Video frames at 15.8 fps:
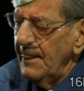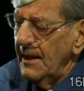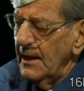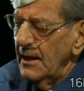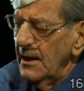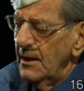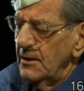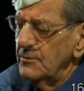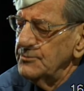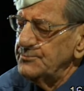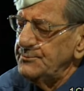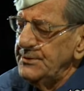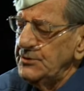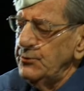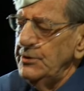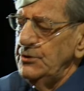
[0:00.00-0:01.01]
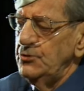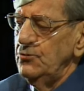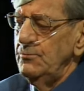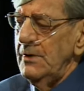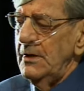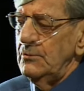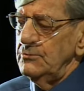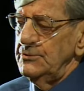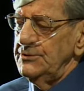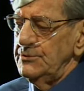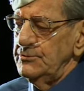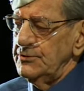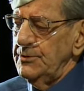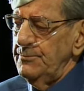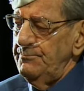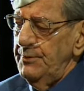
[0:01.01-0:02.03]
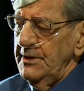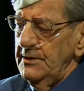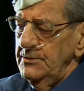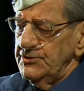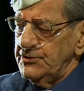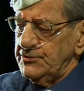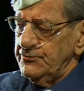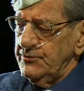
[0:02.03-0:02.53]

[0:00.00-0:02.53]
between two mountains, there was a big strip.